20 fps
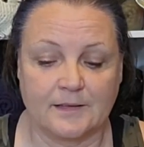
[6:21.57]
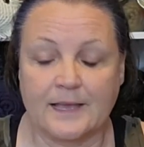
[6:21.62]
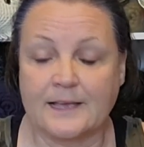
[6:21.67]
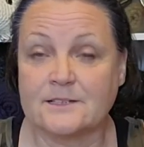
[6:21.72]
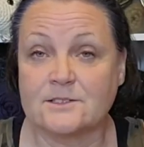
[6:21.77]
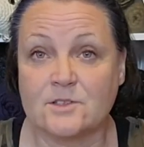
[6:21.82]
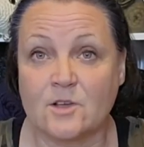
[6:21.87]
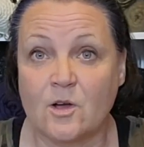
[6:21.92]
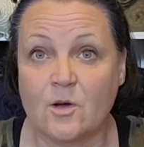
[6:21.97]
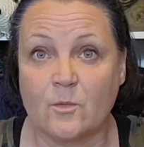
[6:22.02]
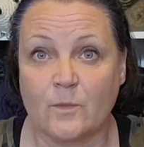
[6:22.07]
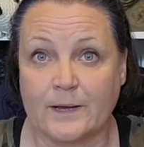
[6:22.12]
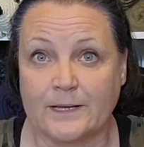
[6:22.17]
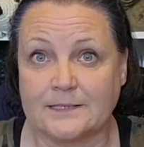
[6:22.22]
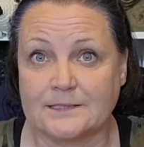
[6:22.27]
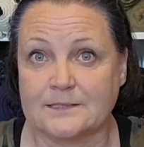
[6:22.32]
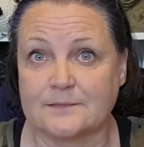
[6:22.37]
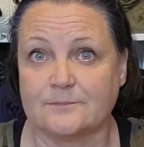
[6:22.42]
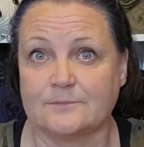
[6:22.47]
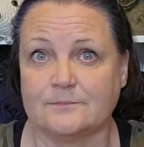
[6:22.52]
As
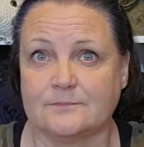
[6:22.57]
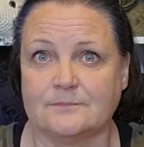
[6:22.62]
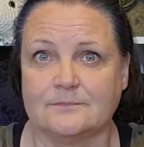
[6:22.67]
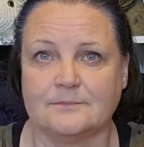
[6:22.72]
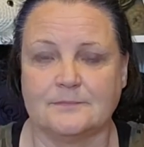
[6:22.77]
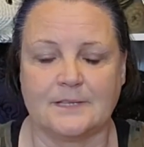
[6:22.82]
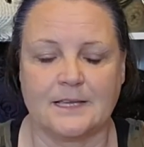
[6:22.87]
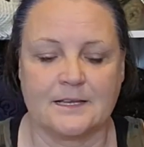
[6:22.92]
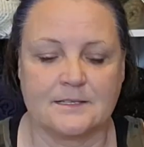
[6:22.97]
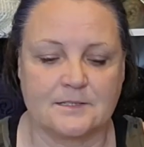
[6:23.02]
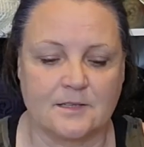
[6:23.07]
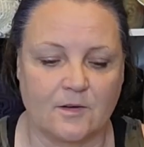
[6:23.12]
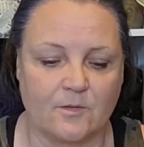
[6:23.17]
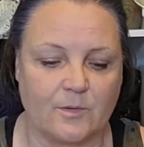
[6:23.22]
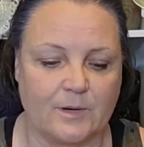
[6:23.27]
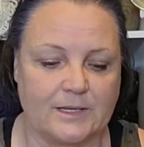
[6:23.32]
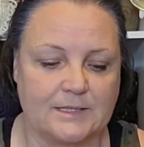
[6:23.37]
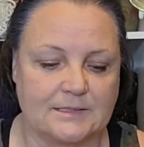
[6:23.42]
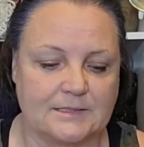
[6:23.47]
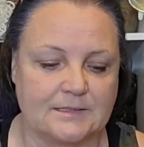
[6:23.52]
always, as
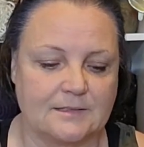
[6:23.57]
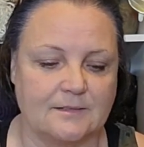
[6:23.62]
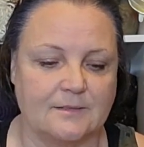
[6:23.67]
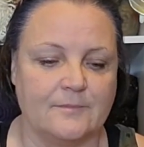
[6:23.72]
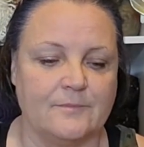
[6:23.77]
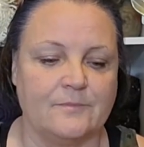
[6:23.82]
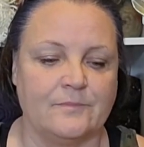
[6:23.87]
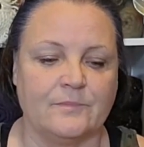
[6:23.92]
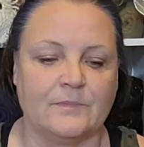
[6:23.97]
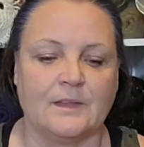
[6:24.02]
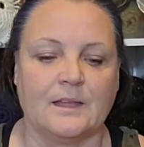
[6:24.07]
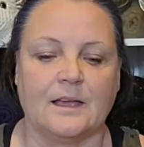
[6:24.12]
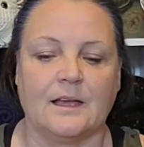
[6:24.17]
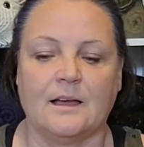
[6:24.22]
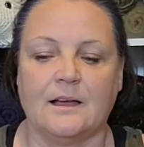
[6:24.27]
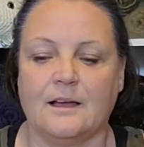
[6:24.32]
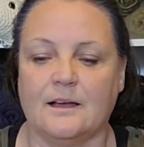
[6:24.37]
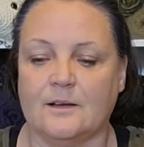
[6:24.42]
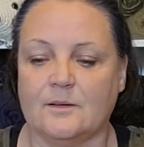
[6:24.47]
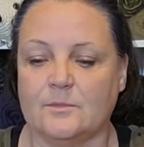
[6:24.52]
always.
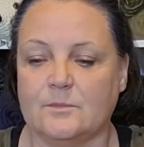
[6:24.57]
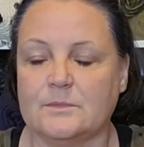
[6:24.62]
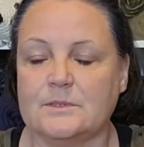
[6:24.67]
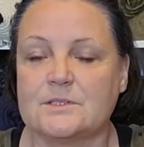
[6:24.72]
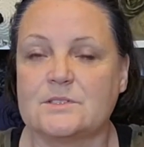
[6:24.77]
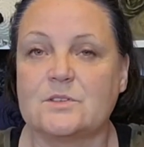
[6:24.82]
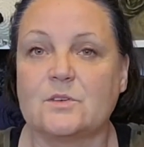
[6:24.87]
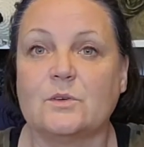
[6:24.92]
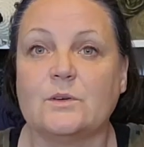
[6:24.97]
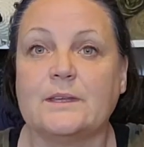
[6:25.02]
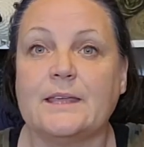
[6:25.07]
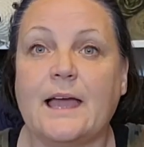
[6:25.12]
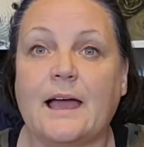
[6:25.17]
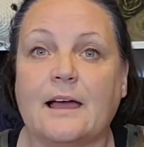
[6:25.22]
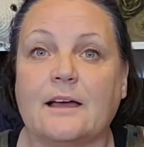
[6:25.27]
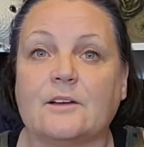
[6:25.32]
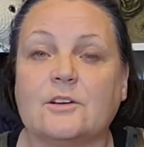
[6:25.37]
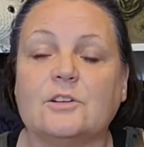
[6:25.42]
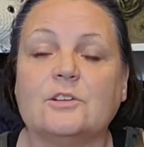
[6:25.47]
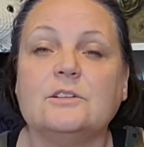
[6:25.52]
Um, so
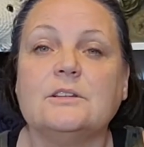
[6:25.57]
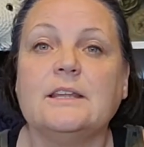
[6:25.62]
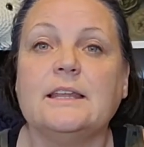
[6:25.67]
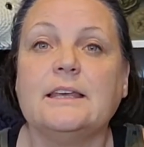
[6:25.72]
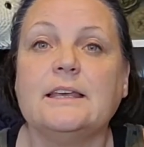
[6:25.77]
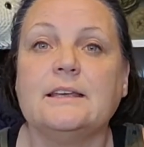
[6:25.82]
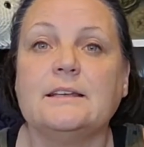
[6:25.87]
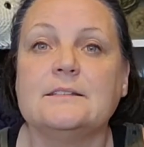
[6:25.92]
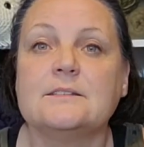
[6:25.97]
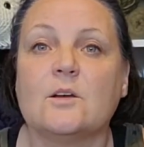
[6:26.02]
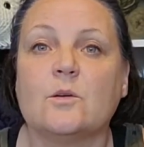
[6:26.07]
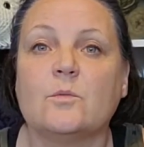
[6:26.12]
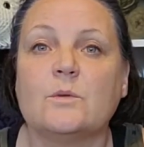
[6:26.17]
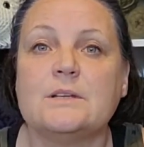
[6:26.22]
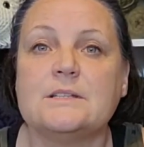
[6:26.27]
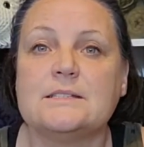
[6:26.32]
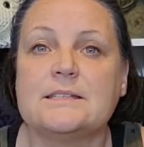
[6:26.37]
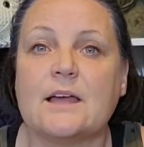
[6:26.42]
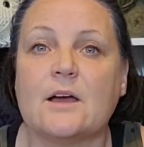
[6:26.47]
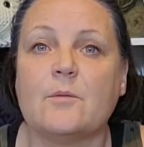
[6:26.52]
yeah, her link is
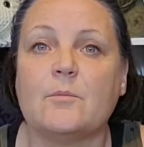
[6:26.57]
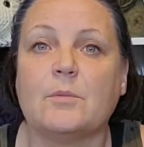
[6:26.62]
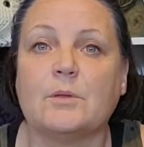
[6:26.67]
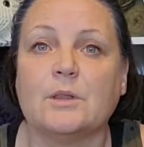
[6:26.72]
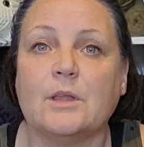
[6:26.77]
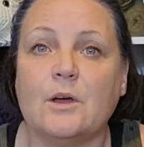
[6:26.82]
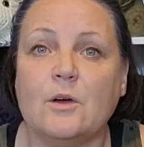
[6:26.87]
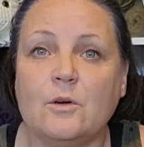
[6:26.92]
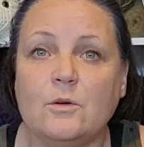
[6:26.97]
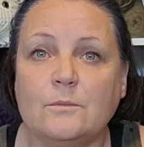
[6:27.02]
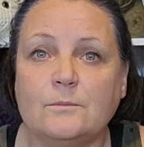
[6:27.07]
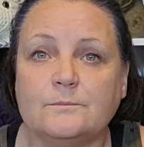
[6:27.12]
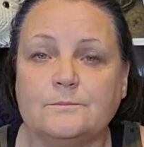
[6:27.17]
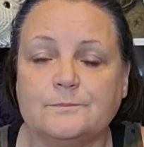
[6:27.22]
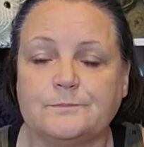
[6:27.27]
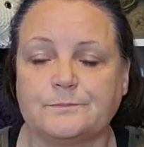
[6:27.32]
always down below.